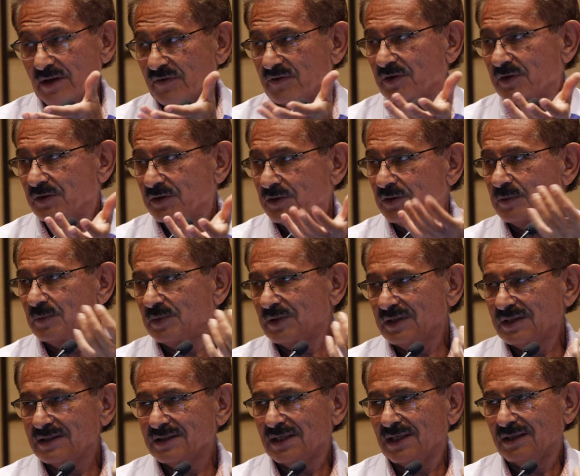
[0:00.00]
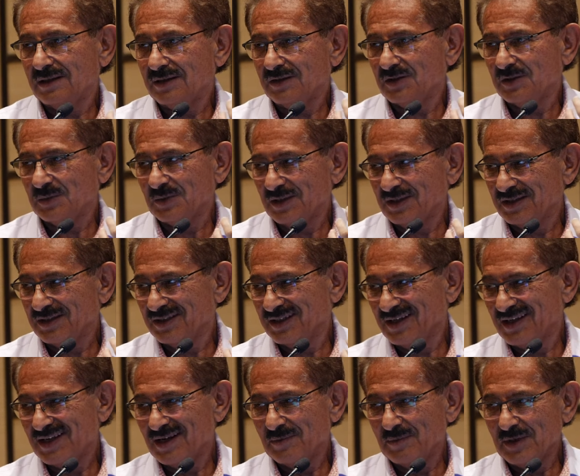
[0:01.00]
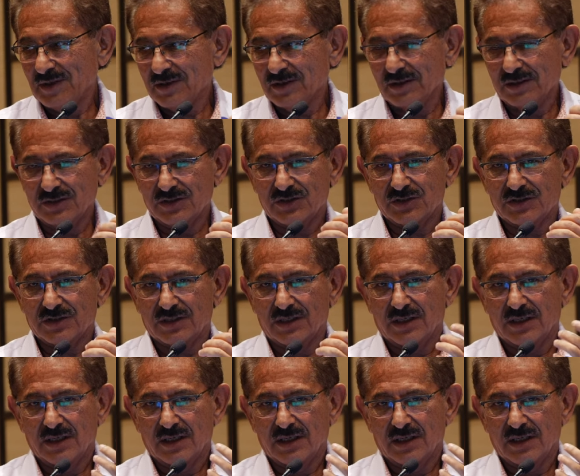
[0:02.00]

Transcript: if you do, please send it to me, because